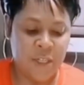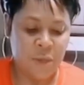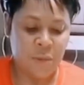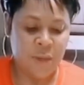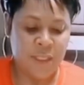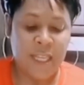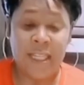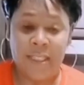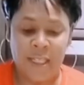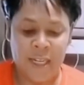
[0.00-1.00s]
and things
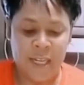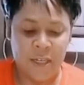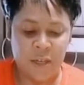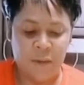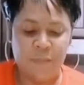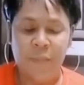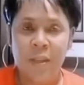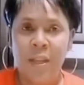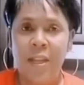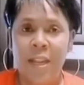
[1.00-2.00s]
that they do.
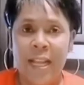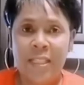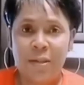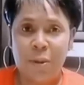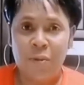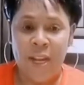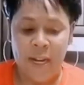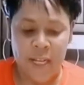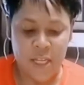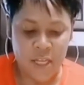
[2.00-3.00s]
Next, my red onion.